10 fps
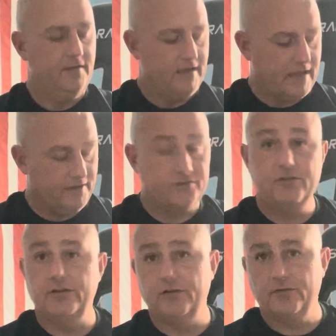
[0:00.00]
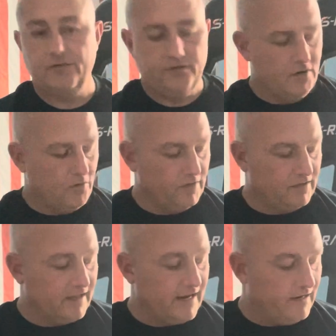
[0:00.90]
as to, the
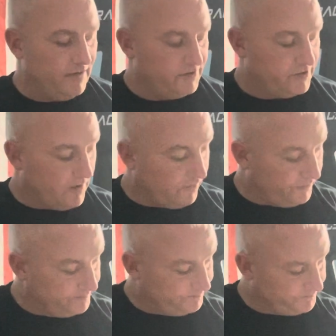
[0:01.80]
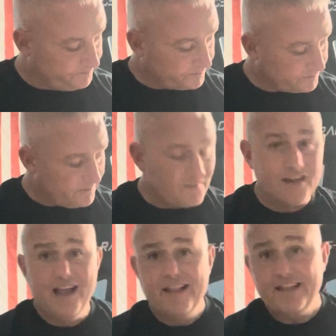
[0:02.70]
clan in itself.
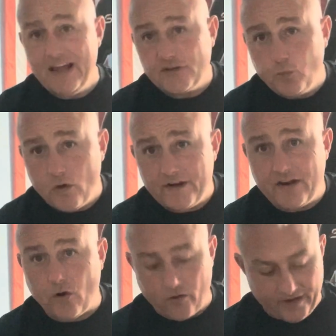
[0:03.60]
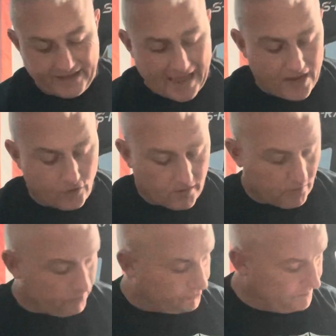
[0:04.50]
The next one are the Gangrels.